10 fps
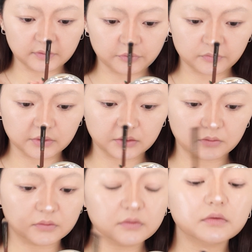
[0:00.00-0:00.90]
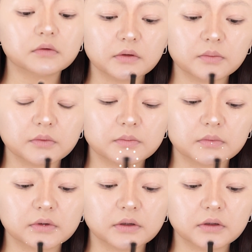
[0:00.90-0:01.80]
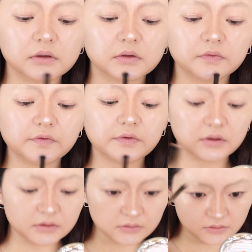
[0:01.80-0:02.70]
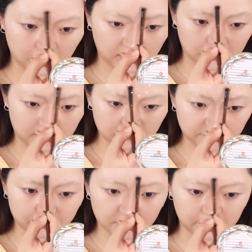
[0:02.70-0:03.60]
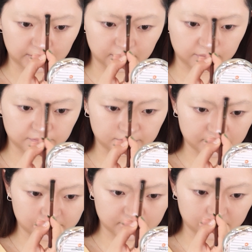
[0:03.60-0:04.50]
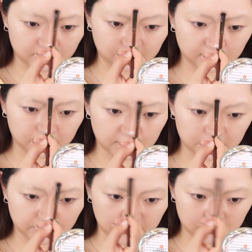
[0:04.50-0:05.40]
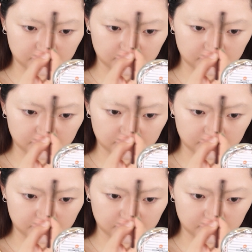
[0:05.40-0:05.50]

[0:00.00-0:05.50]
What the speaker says: tip of my nose, tip of my chin, and the forehead. Just a little bit.